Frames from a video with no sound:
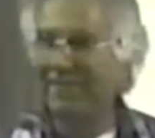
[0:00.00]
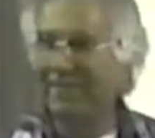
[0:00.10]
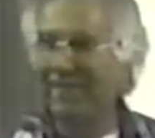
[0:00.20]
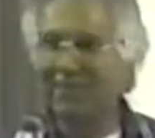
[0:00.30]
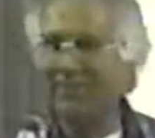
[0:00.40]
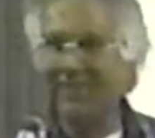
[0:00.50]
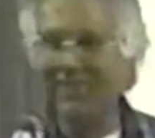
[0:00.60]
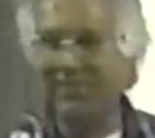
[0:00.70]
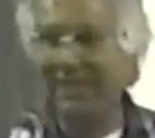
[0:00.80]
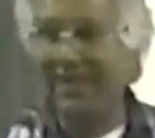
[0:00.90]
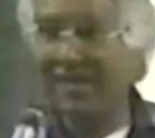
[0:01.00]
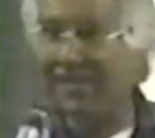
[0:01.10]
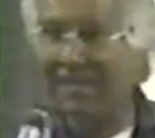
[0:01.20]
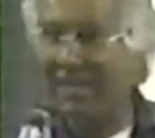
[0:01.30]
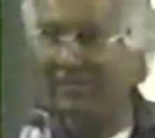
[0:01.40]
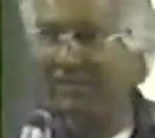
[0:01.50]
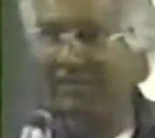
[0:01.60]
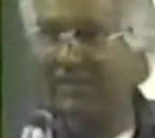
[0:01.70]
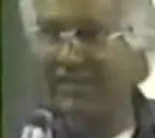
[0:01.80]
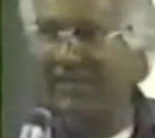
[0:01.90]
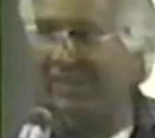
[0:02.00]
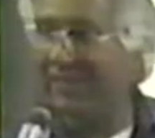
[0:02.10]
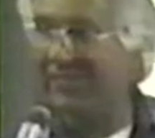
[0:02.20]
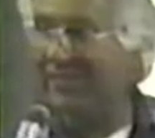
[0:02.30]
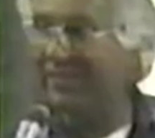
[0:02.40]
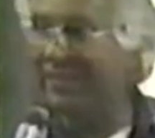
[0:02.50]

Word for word: Every inch of that is sanctuary language.